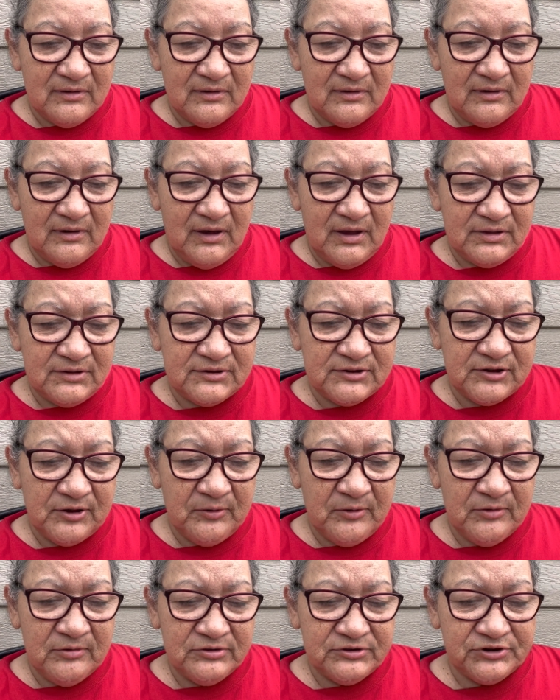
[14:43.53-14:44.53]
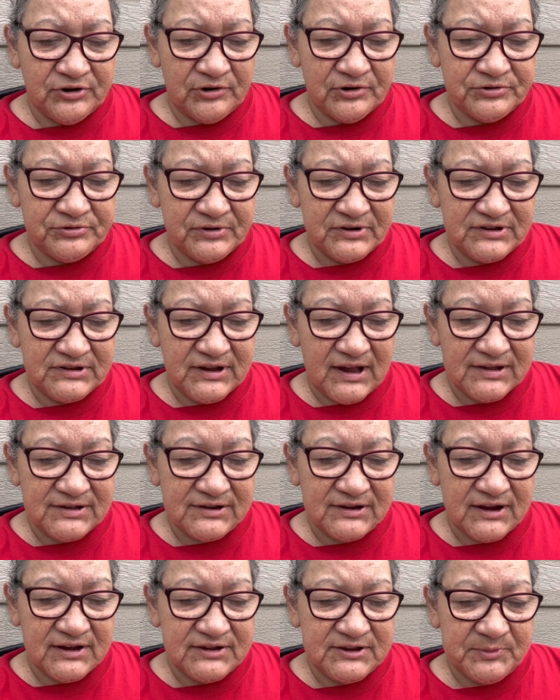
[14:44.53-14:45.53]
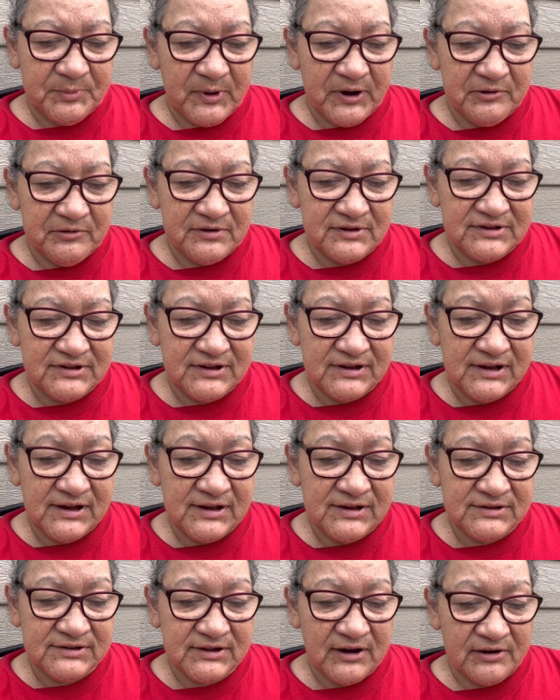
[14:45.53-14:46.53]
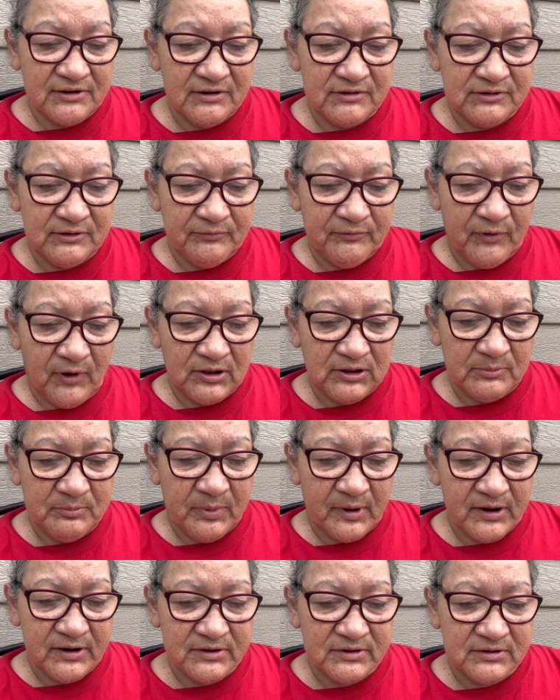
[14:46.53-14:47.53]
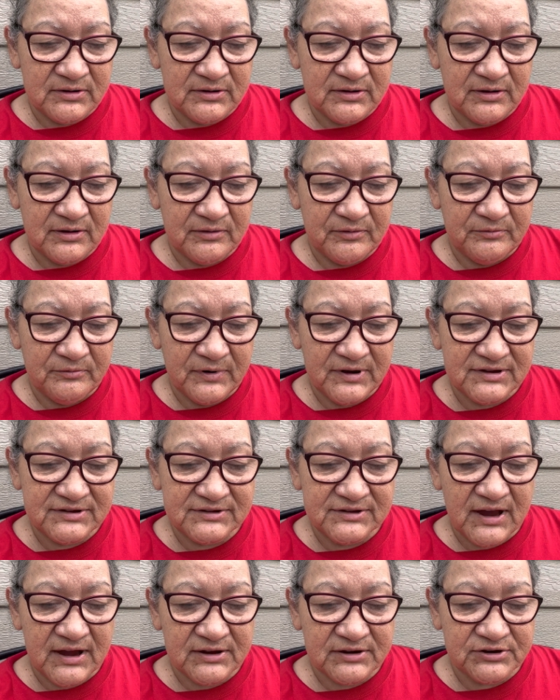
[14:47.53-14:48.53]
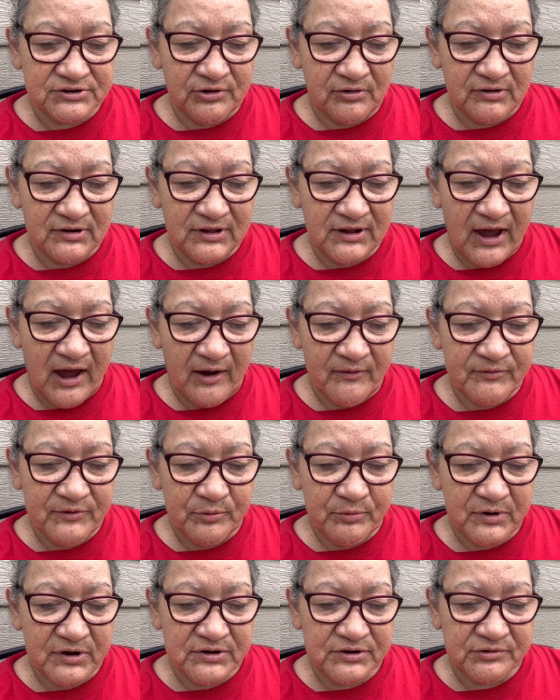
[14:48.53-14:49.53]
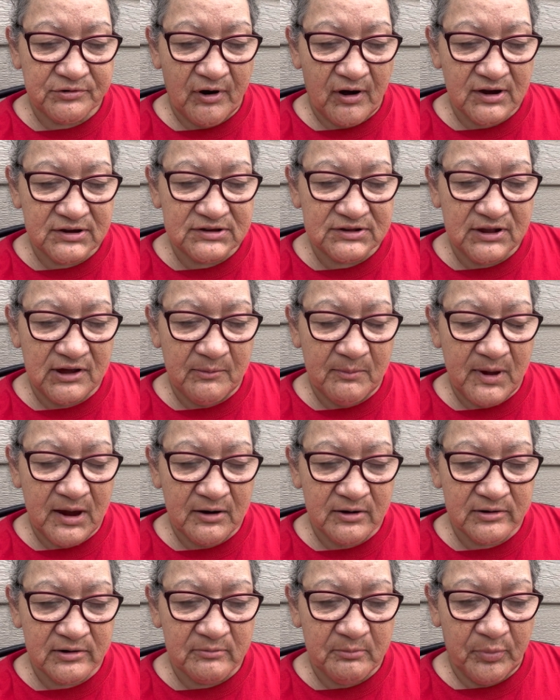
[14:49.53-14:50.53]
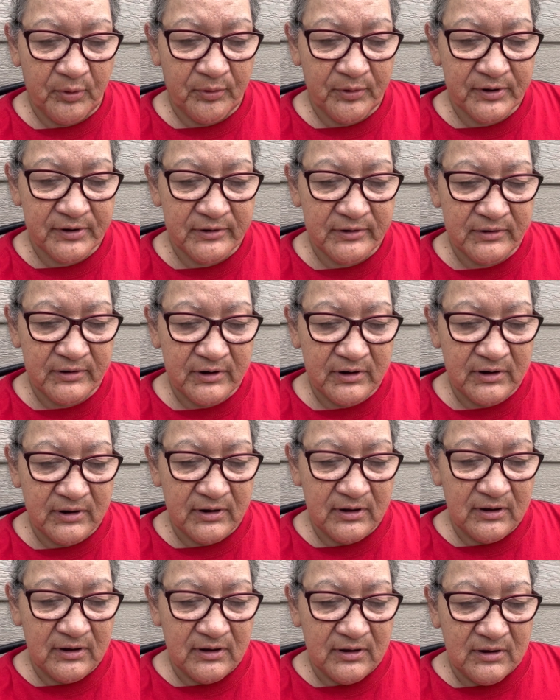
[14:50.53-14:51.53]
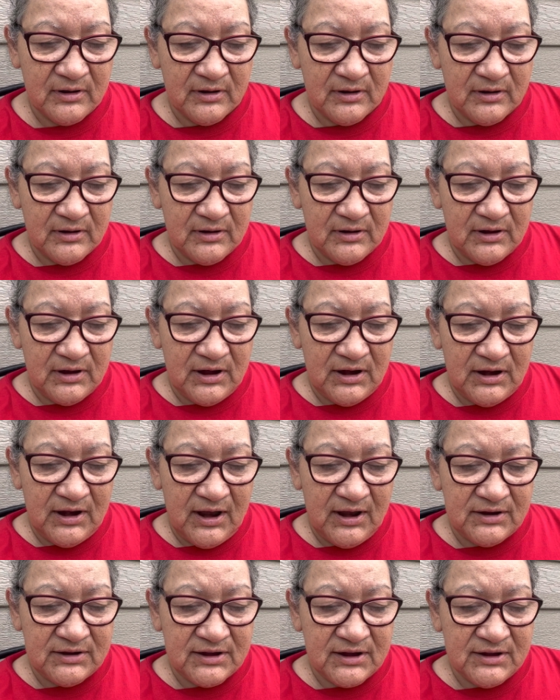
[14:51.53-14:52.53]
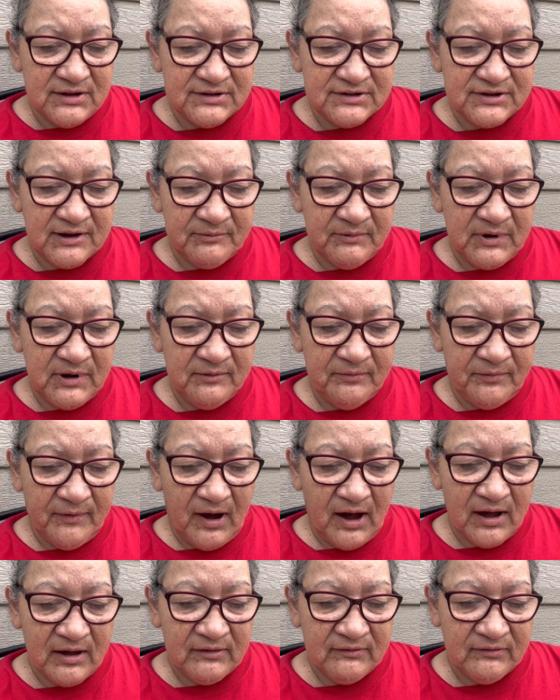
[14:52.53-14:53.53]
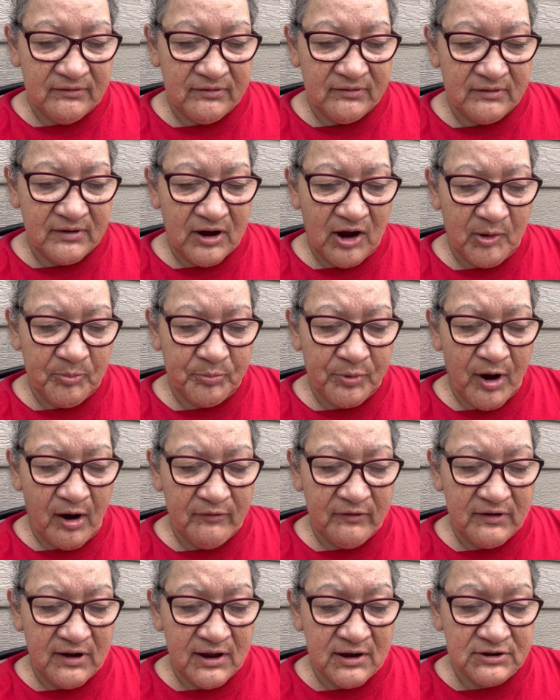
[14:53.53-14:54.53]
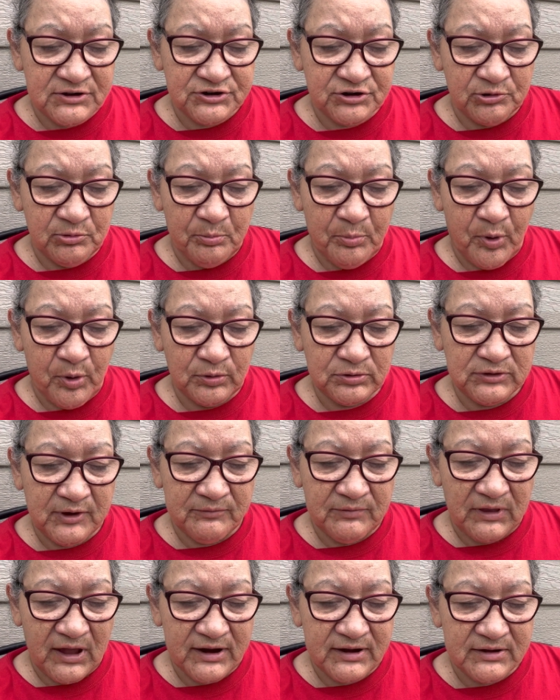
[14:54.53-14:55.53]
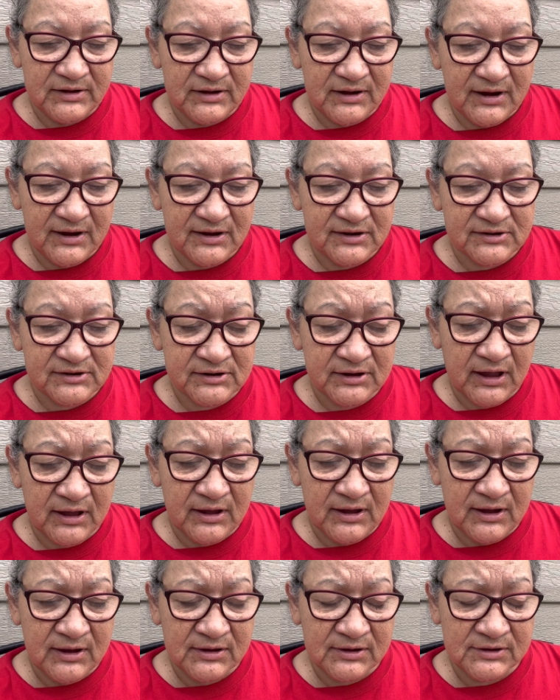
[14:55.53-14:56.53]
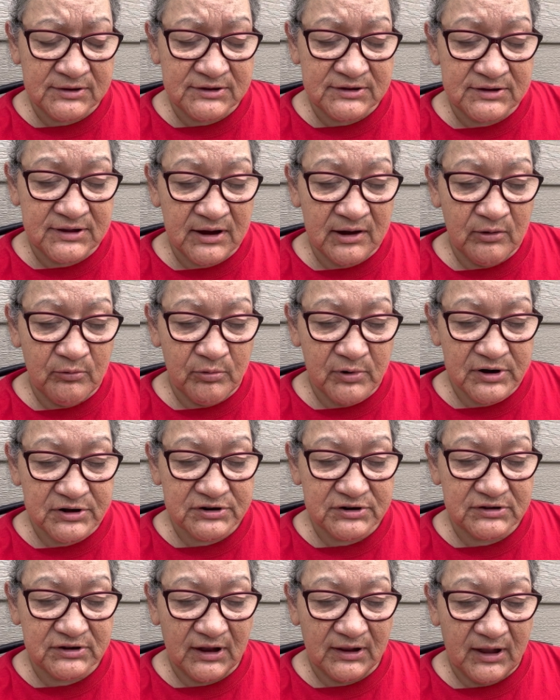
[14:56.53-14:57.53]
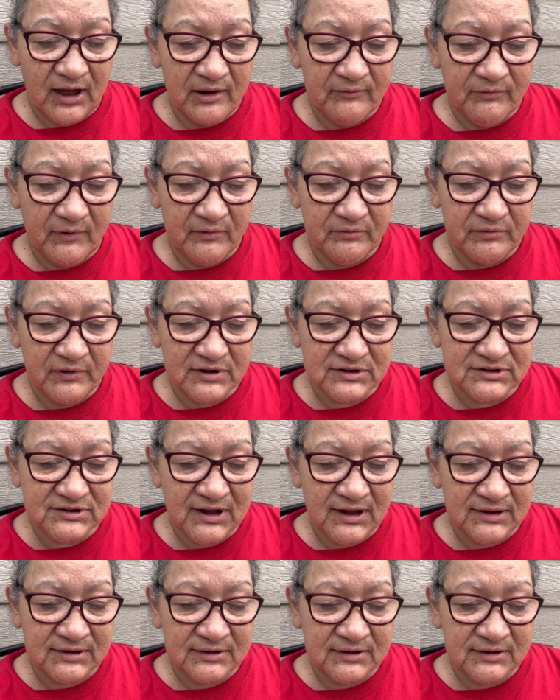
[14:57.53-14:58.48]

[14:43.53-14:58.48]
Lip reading: And so George Racette's conspiracy started to fall apart. Racette shortly afterwards crossed the American border. In 1875, a providential bolt of lightning extinguished the life of Racette.